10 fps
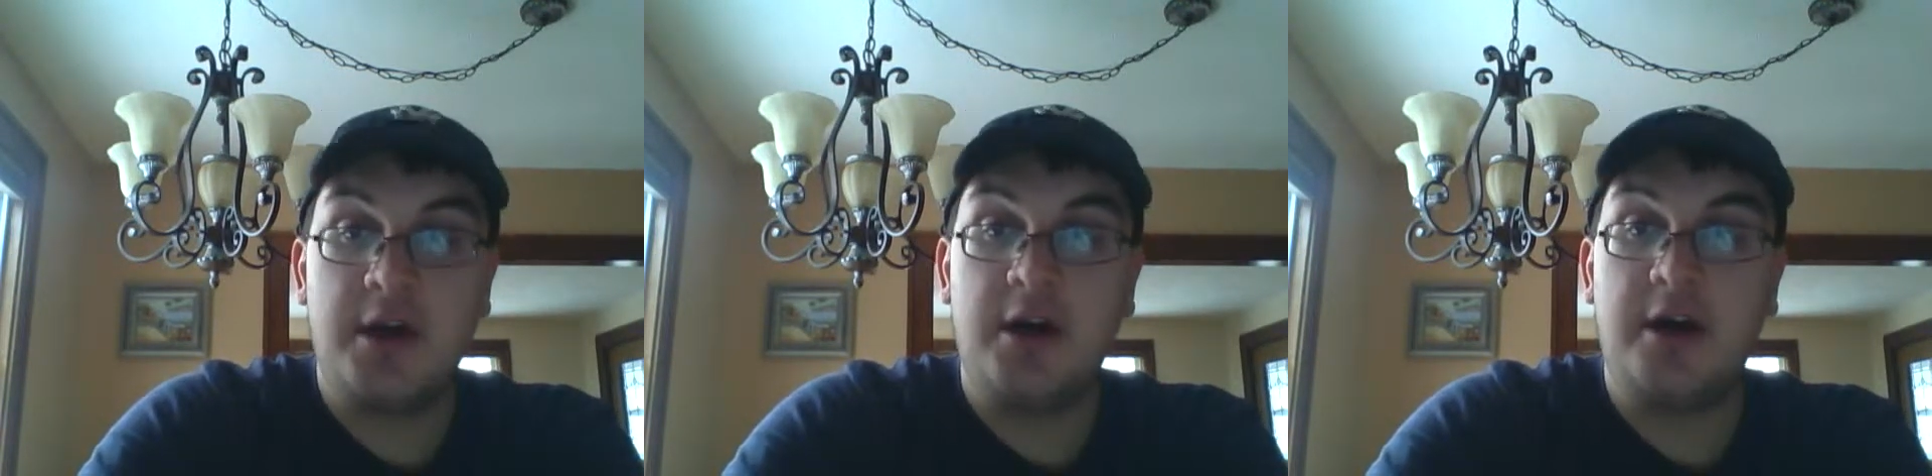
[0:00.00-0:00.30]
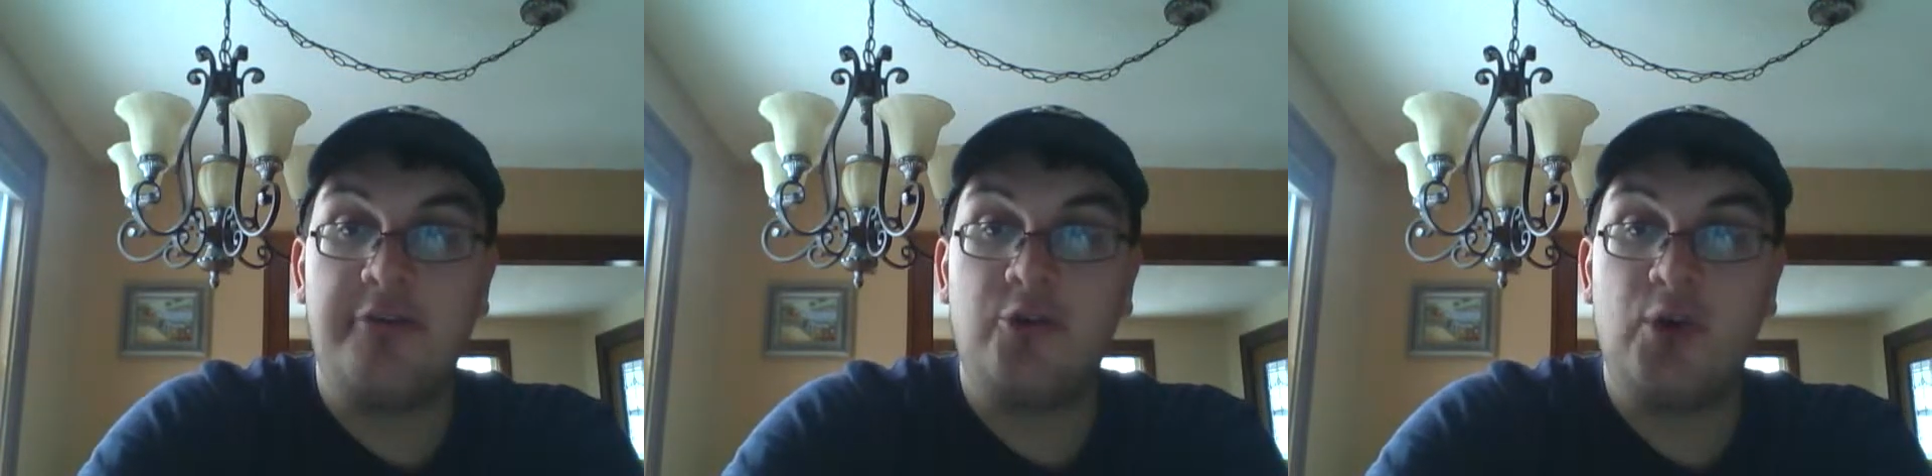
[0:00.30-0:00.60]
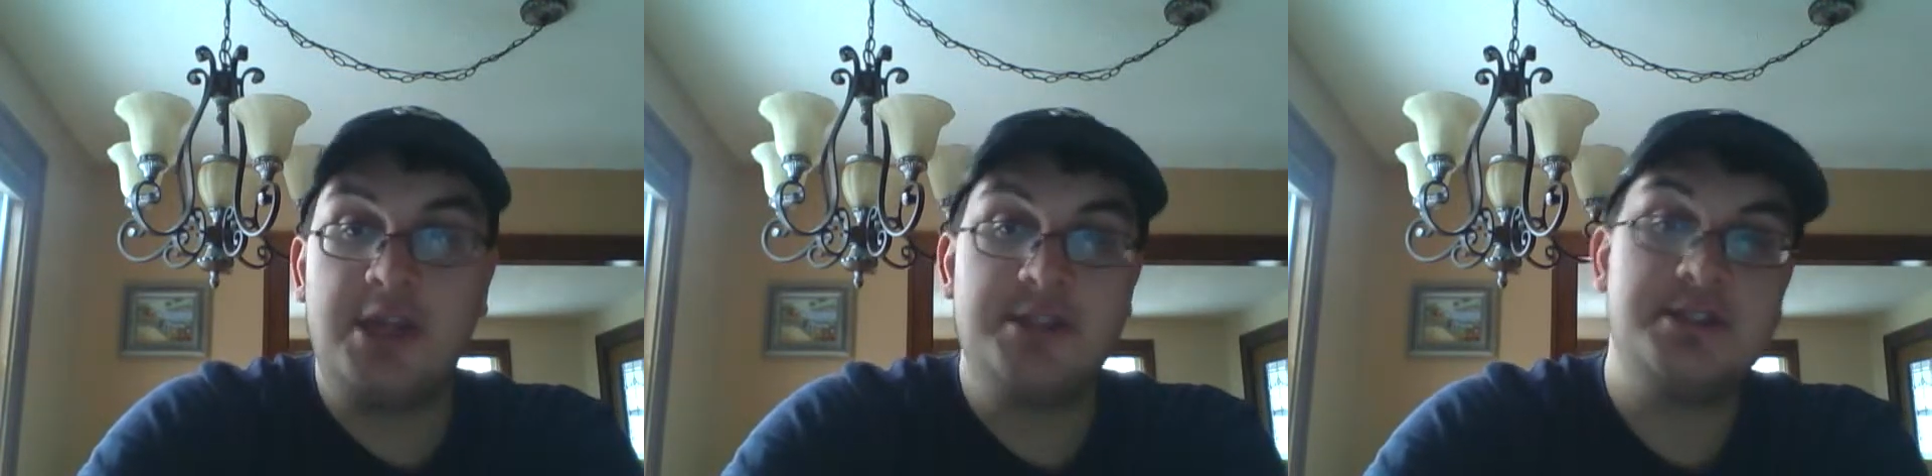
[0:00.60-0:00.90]
of
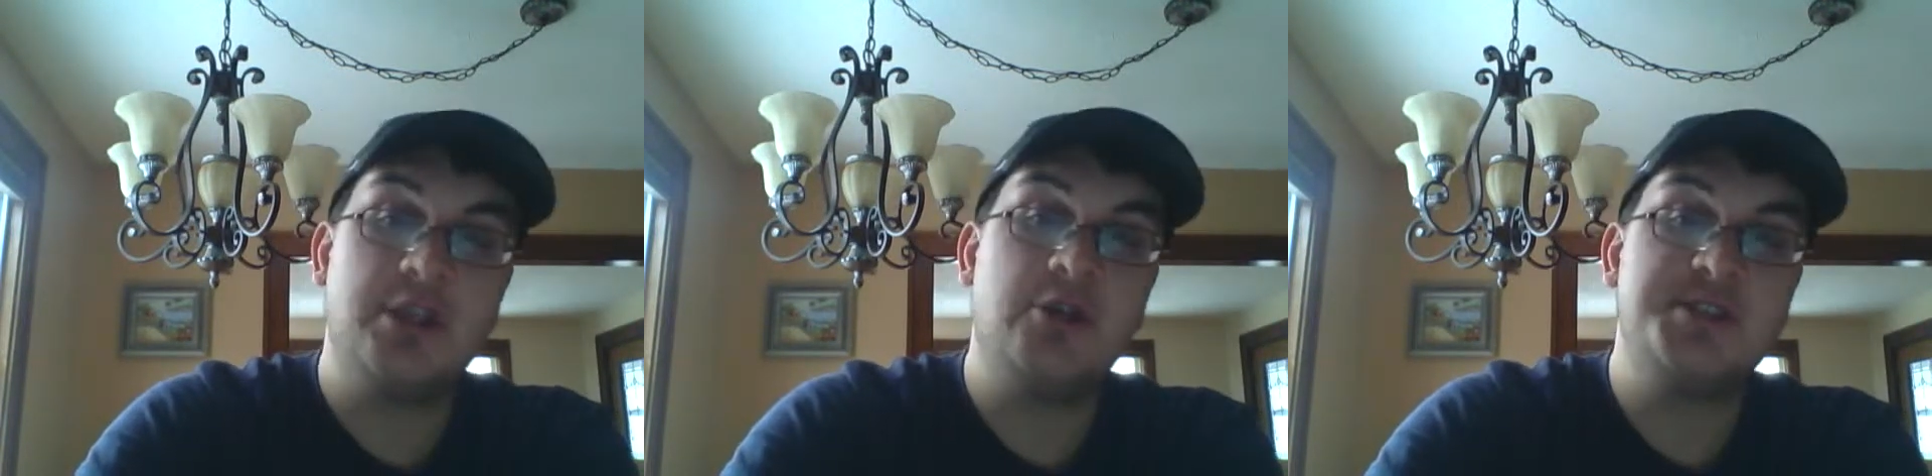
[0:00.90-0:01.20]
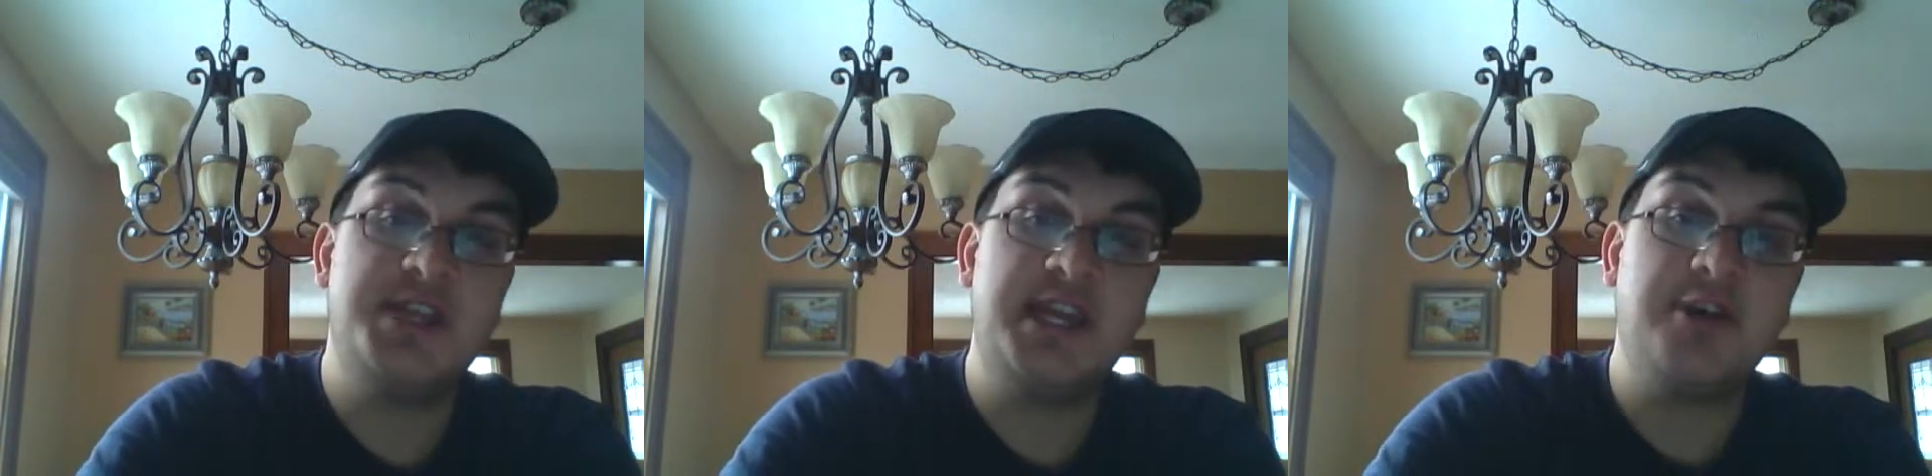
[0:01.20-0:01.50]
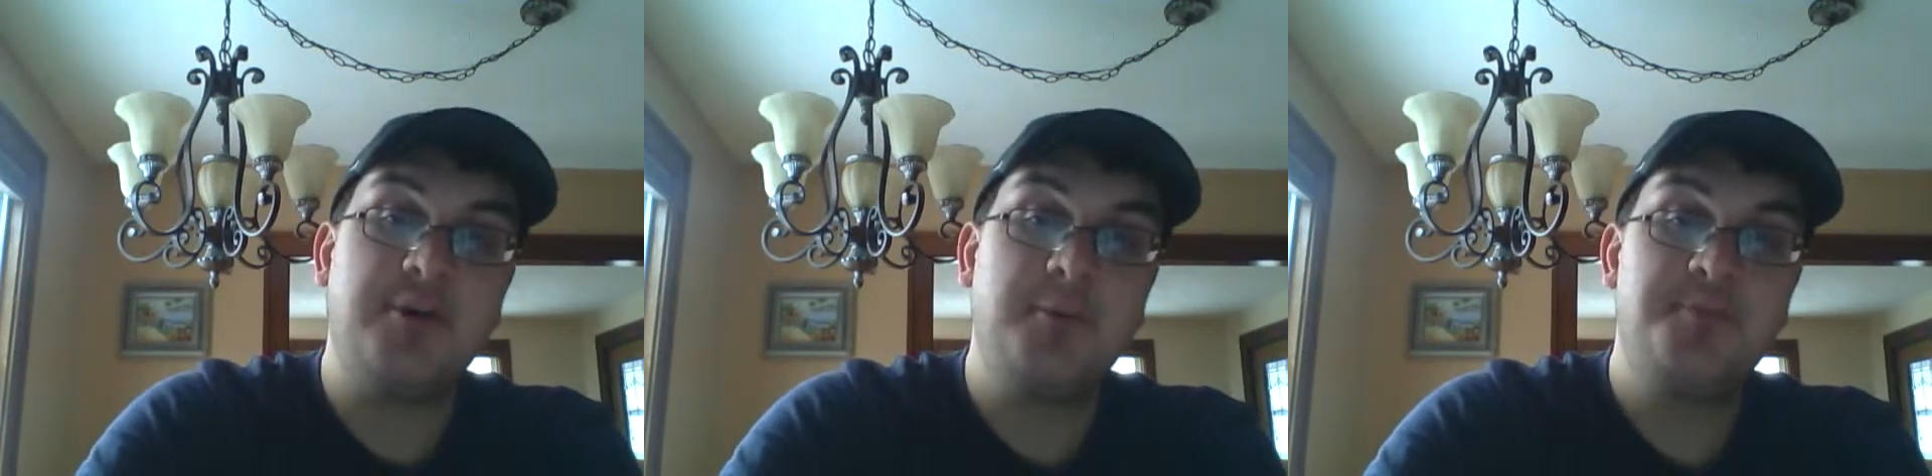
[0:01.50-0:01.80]
Quentin
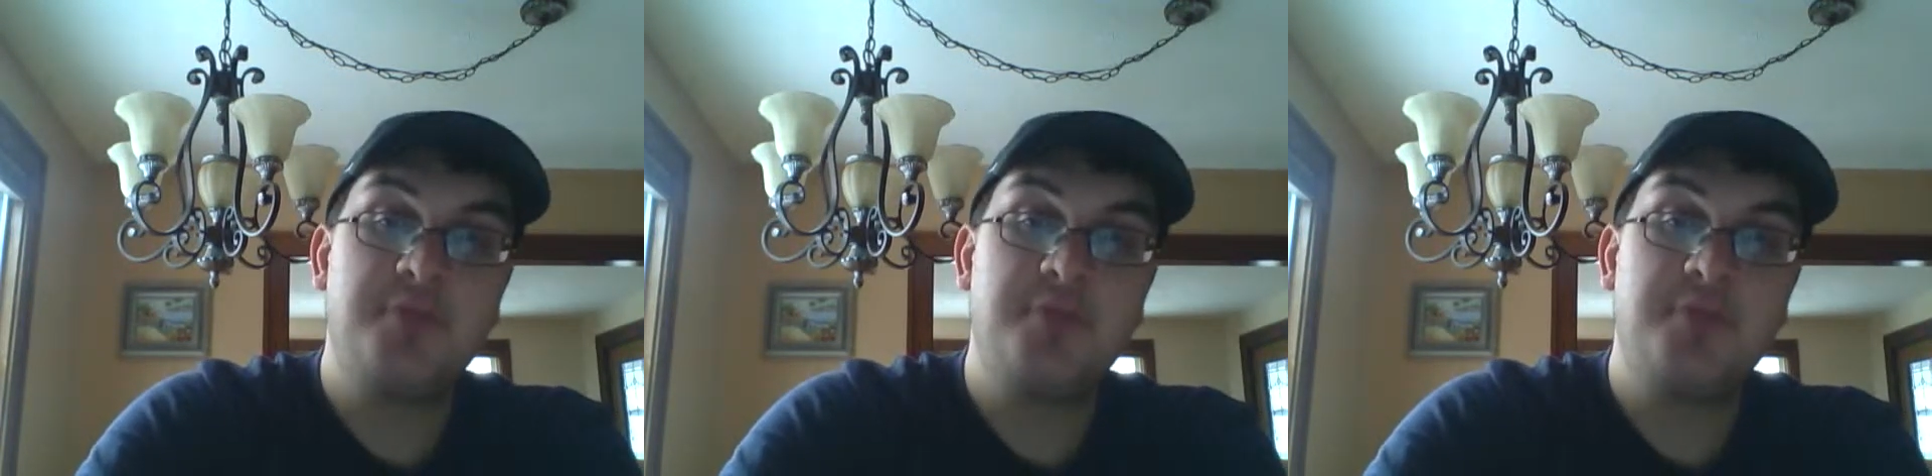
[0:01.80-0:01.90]
Tarantino.